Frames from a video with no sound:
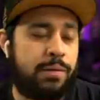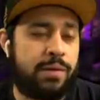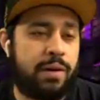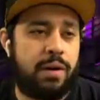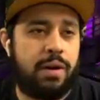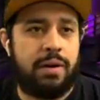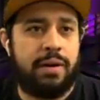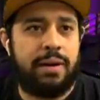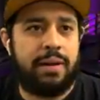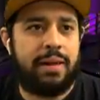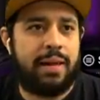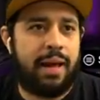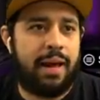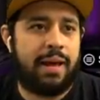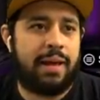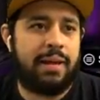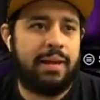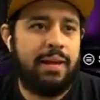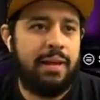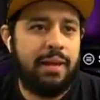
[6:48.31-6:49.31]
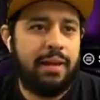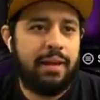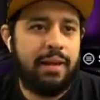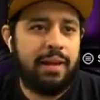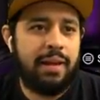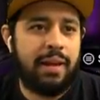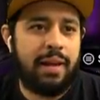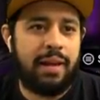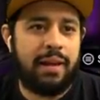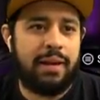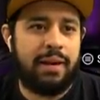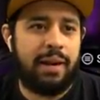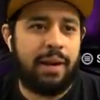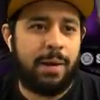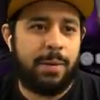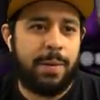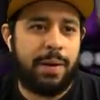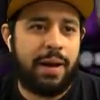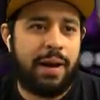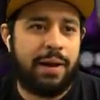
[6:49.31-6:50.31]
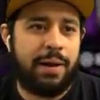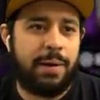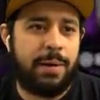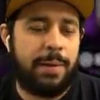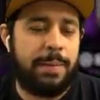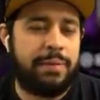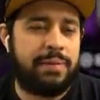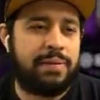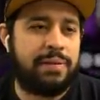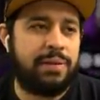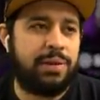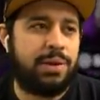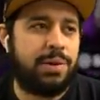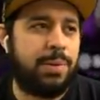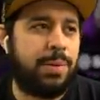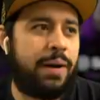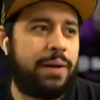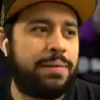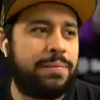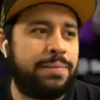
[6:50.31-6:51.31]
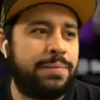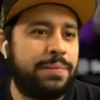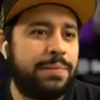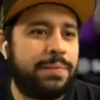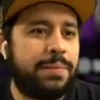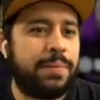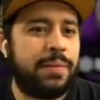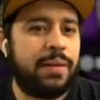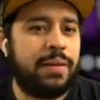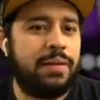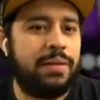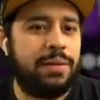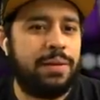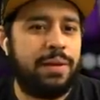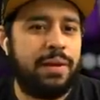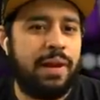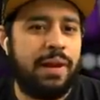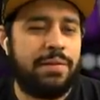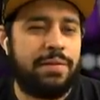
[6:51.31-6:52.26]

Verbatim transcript: over 100k, and uh, we gotta go up to. Come on, dude. You